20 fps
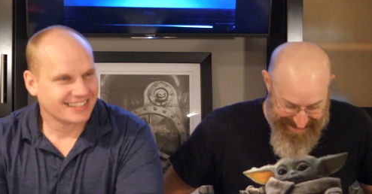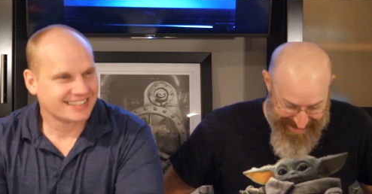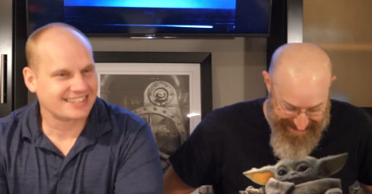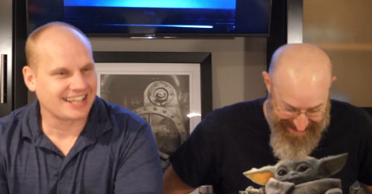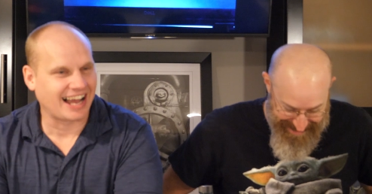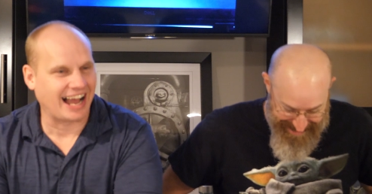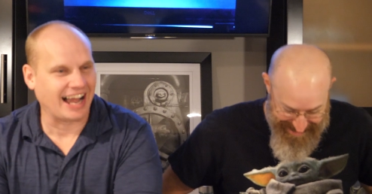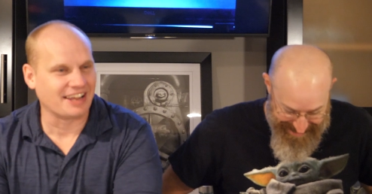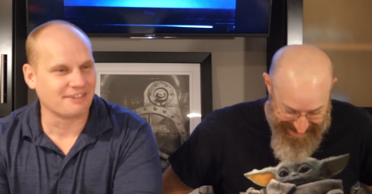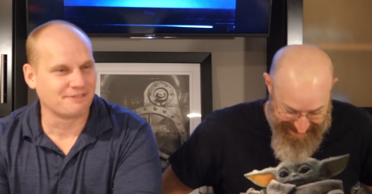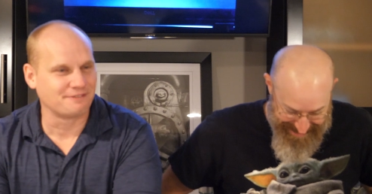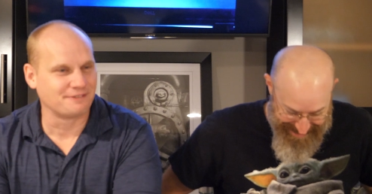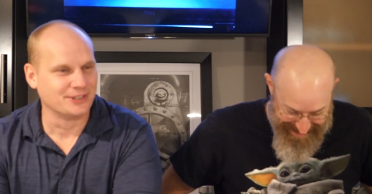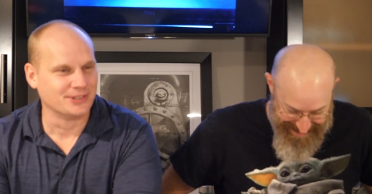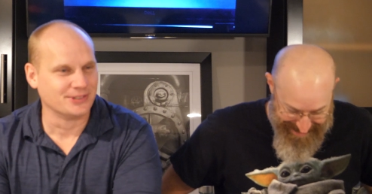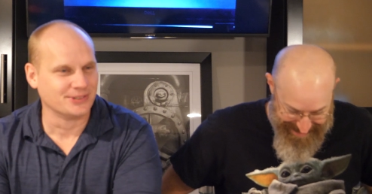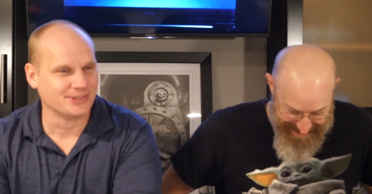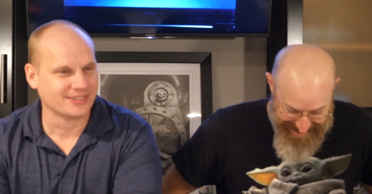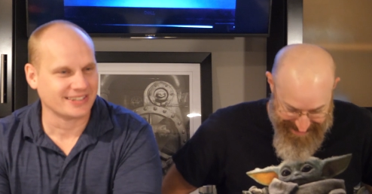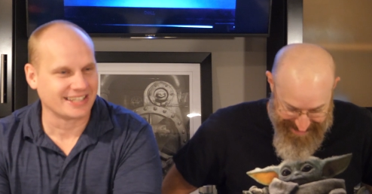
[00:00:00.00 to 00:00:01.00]

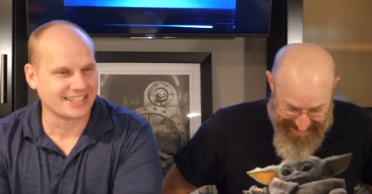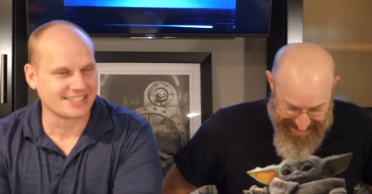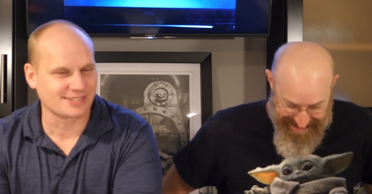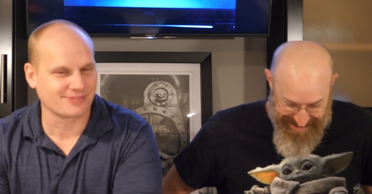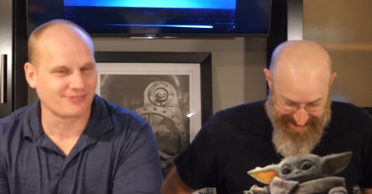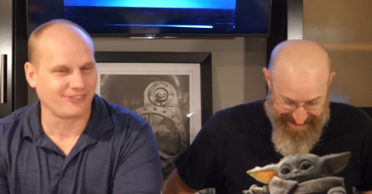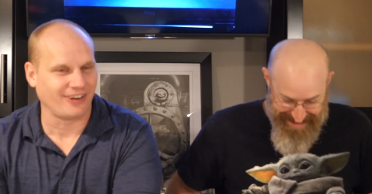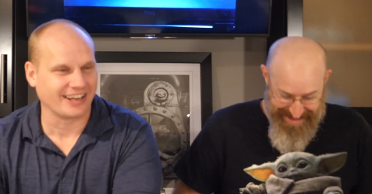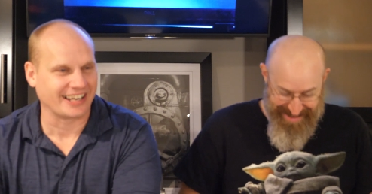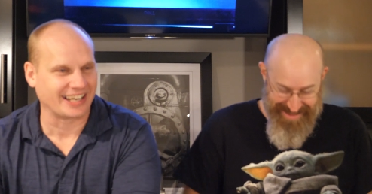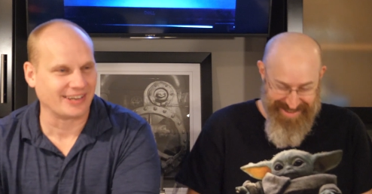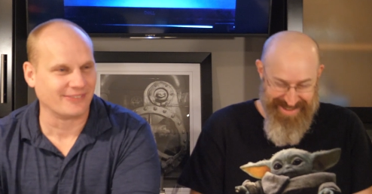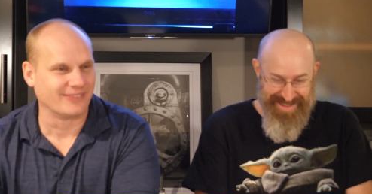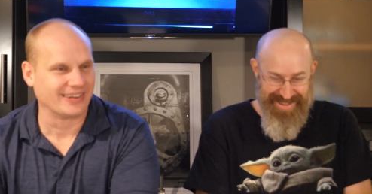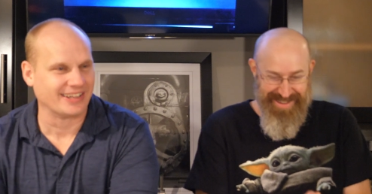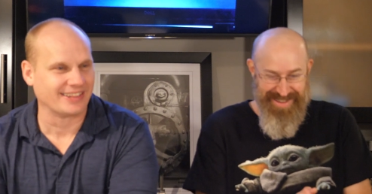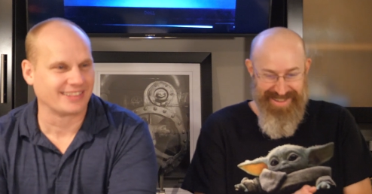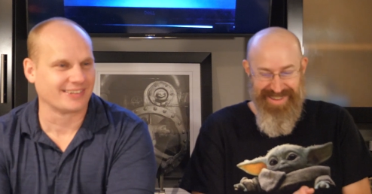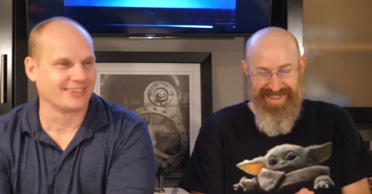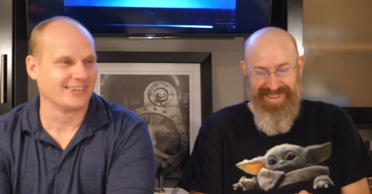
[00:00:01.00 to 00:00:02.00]
Speaker 1: typhoon this fucking
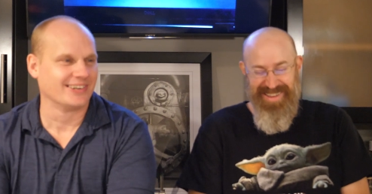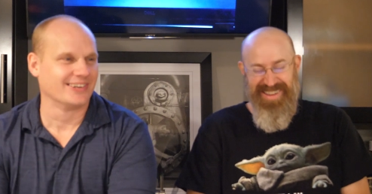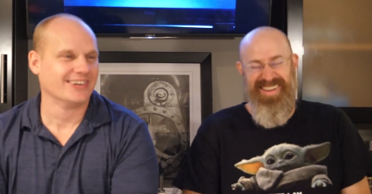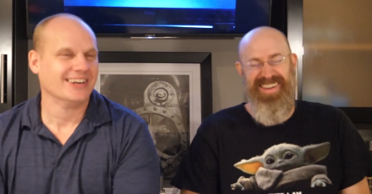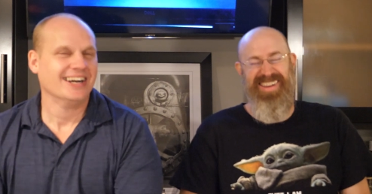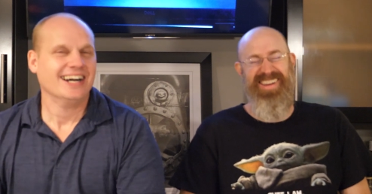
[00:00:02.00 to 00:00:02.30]
went through.